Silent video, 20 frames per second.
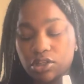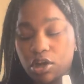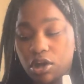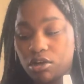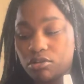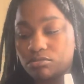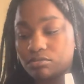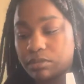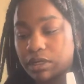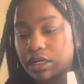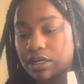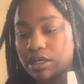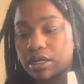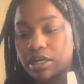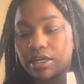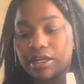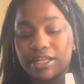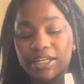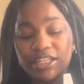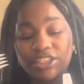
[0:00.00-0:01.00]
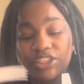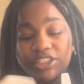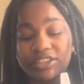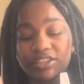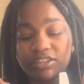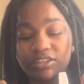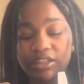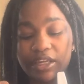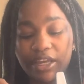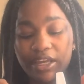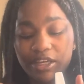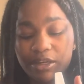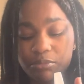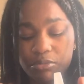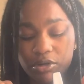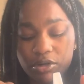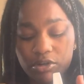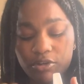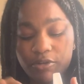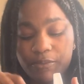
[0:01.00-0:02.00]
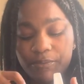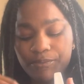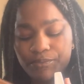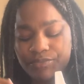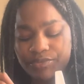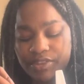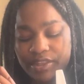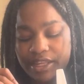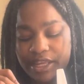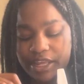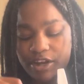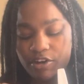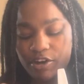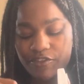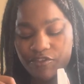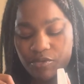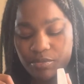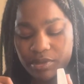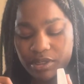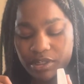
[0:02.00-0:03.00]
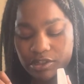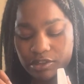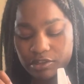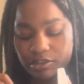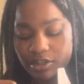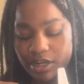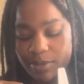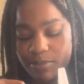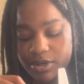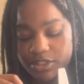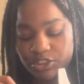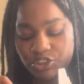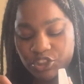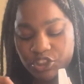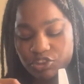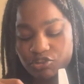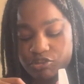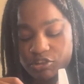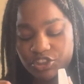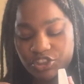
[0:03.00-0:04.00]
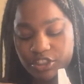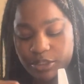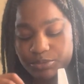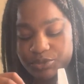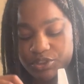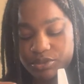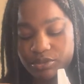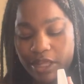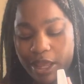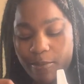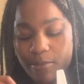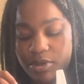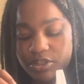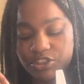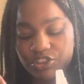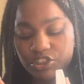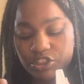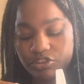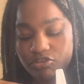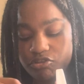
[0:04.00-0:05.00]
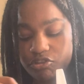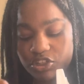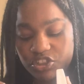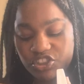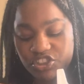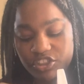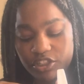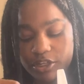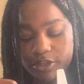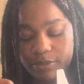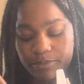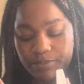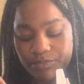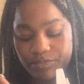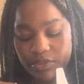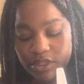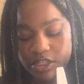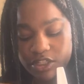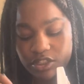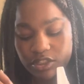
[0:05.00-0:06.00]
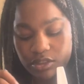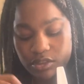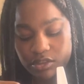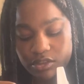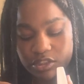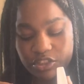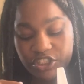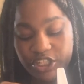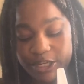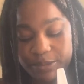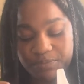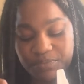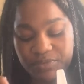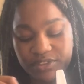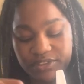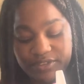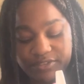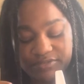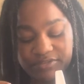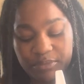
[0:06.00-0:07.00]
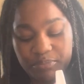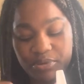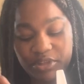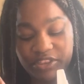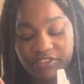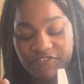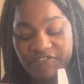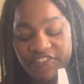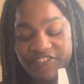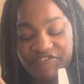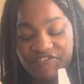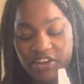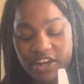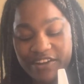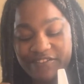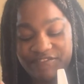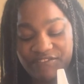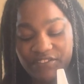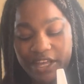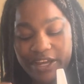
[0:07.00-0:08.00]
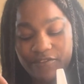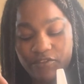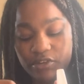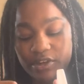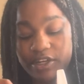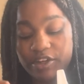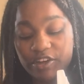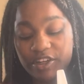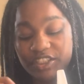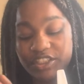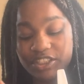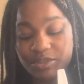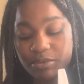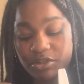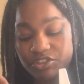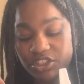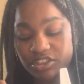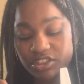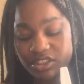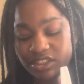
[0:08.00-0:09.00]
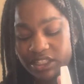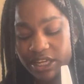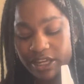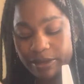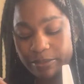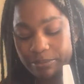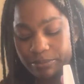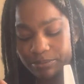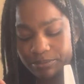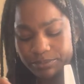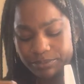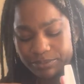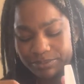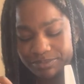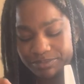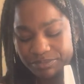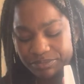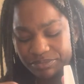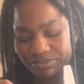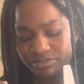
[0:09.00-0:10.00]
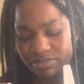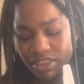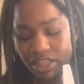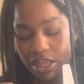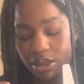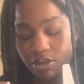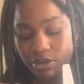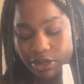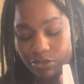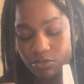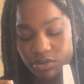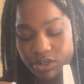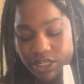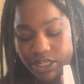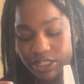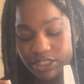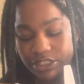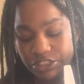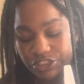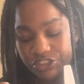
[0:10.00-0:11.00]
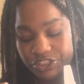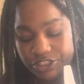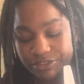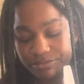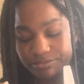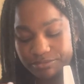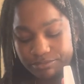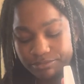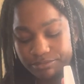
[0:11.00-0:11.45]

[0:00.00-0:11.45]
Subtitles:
Oh my god, and this shit stank, bro. It don't even be good. They must have just crunched up the chips and put the fucking flavor in here, because it smells just the same. I don't even want to eat this shit.